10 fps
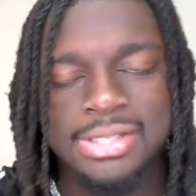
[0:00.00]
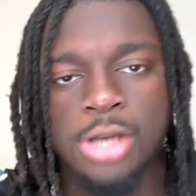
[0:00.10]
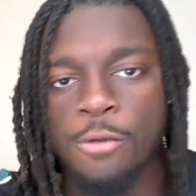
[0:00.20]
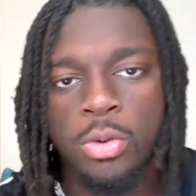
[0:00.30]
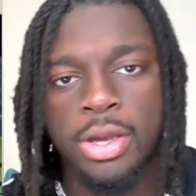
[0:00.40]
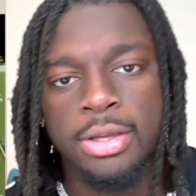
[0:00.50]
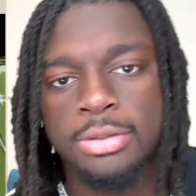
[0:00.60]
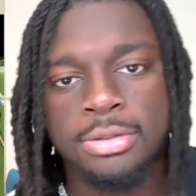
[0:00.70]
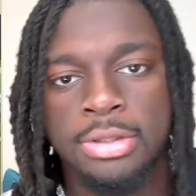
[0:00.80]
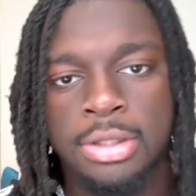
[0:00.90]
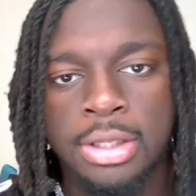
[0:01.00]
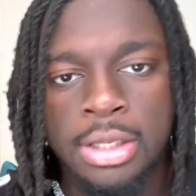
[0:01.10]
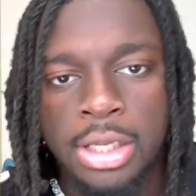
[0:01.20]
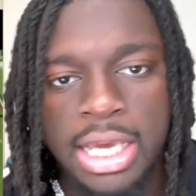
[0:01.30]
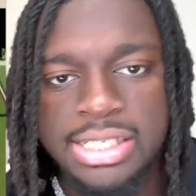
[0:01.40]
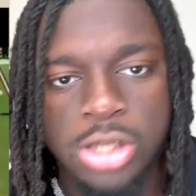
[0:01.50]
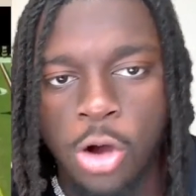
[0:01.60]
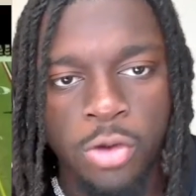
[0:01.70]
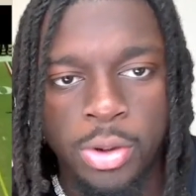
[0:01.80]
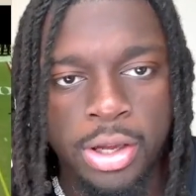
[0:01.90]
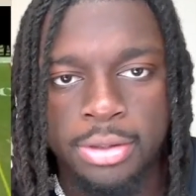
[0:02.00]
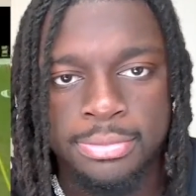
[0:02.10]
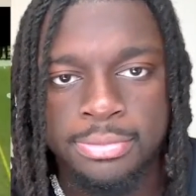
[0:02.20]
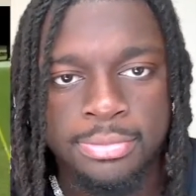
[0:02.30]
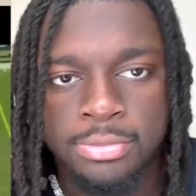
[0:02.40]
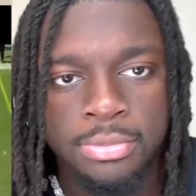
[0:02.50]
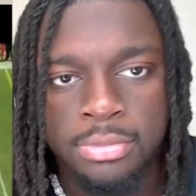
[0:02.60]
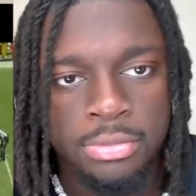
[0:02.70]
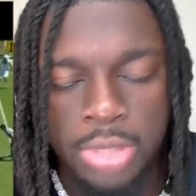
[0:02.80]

It's over with. Stay on the field for down with. after down.